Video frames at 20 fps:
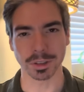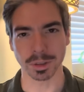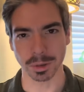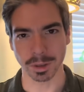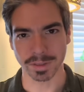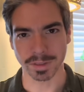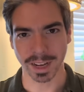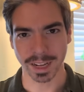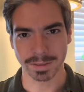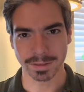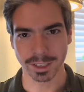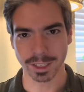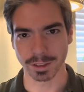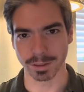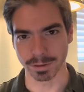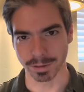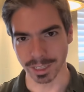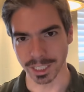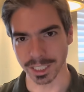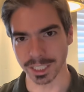who have had very
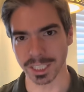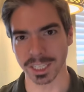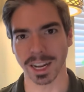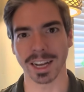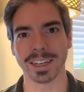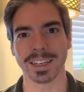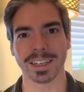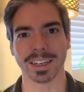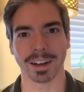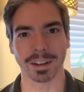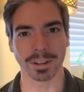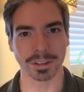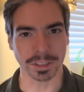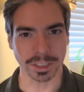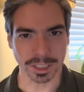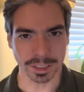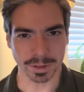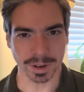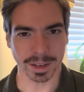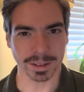rigid
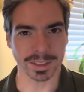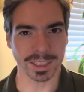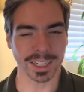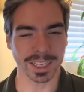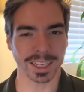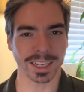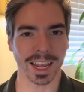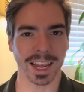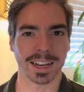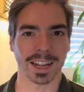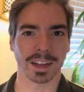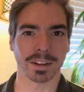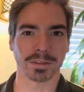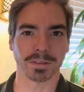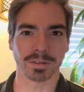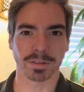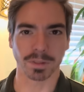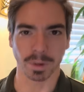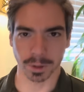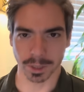ideologies around it and have
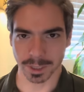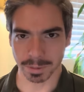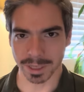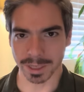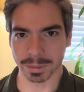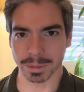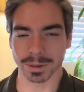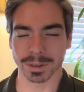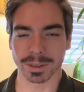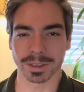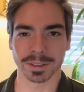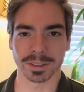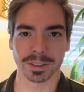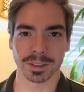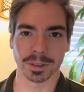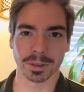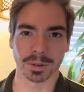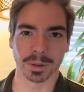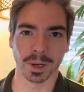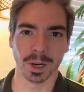forced people
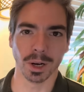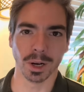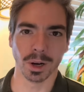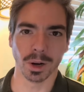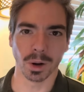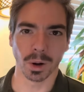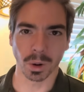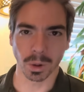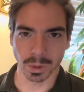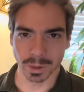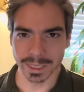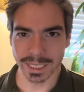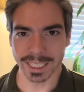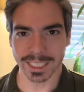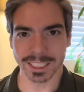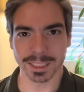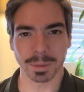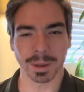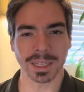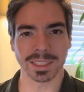to only
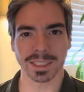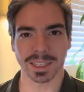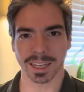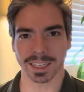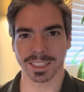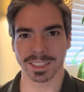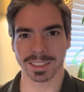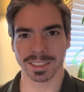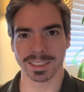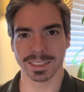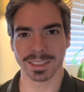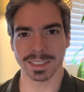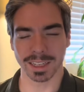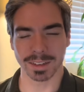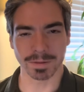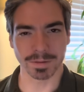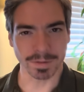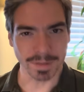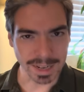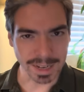express sex
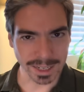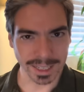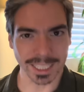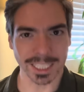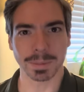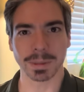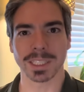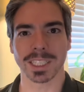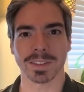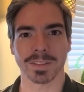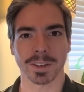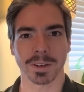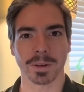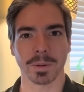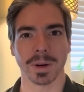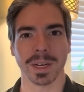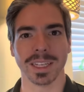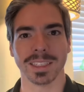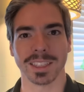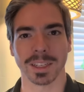in very specific
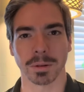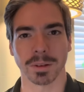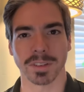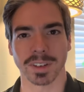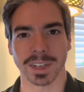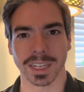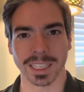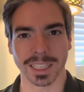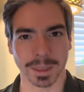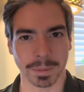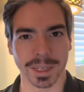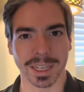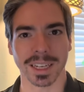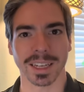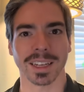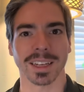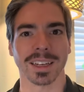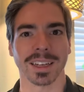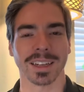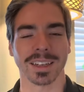ways that were very
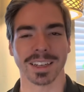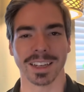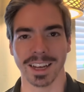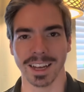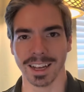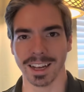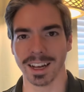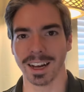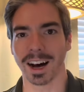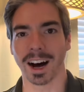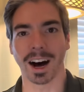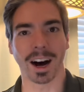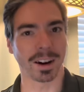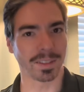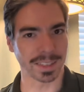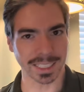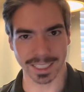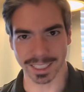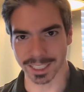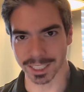limiting and
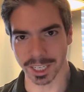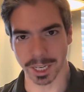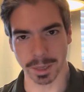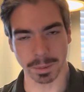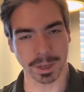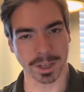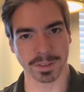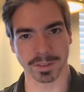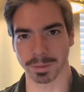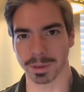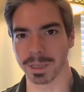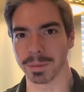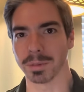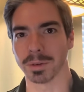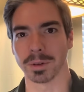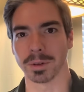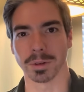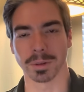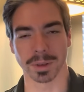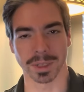obviously shaming for
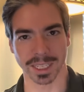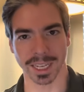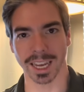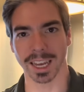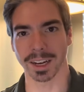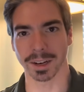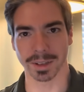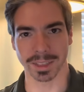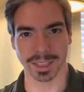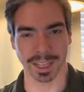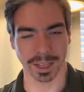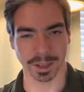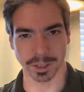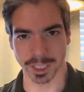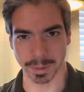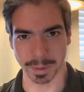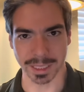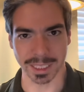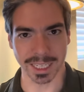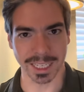people who were gay or in the
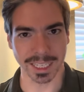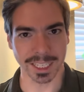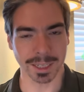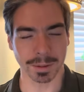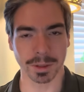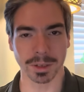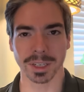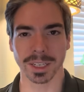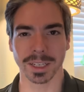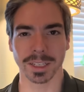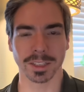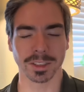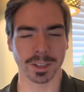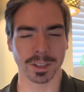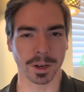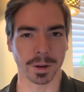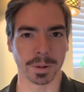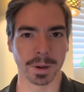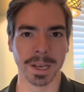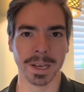LGBT community.
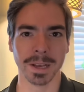So,